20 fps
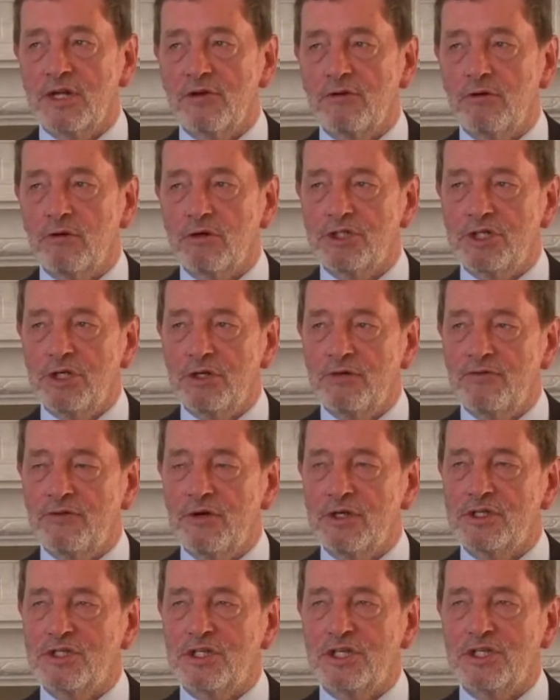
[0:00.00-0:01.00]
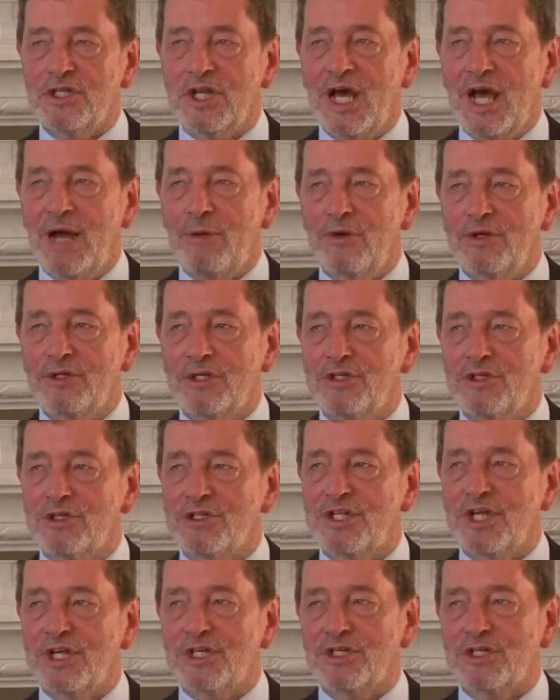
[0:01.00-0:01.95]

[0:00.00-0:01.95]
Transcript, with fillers: of course, universities. And I want to just